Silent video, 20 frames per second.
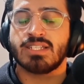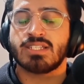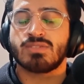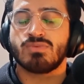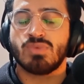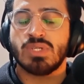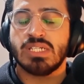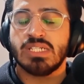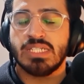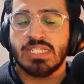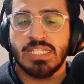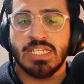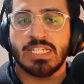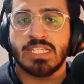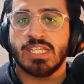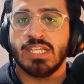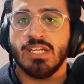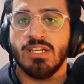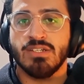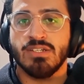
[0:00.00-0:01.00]

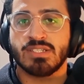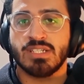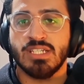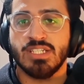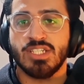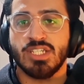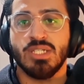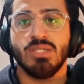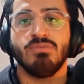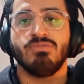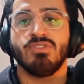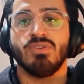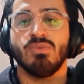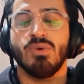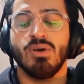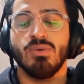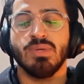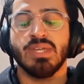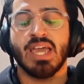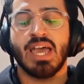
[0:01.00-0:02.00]
ridiculously cheap for
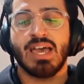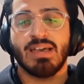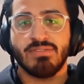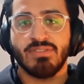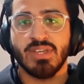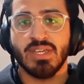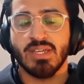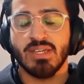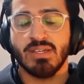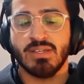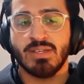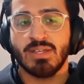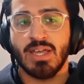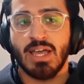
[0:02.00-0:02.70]
what we have here.